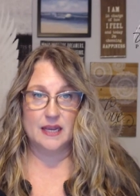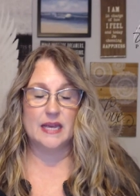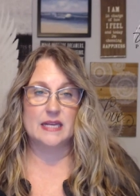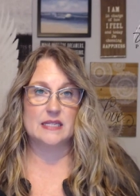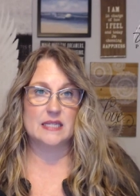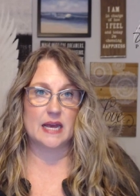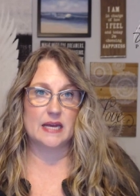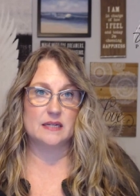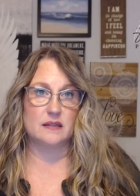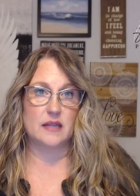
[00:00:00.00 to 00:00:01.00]
is
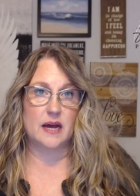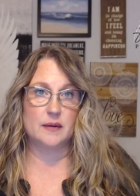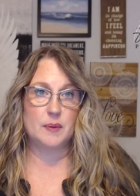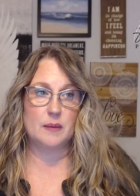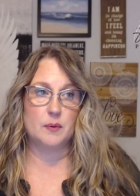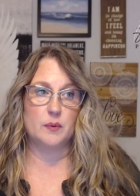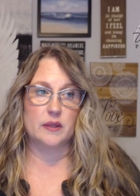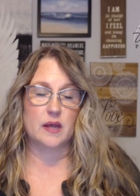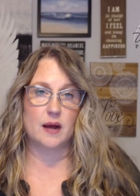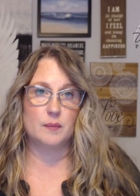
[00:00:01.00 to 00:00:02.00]
that a lot of people
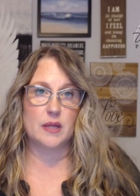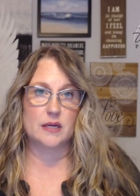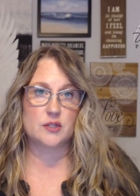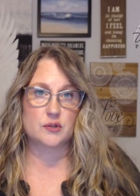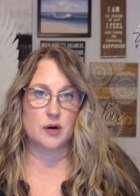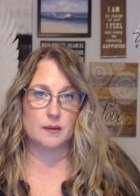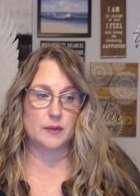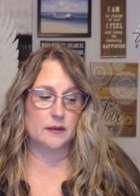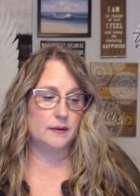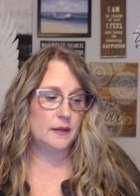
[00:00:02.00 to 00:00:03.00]
with complex
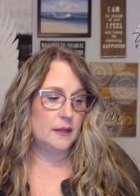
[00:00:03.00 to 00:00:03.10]
trauma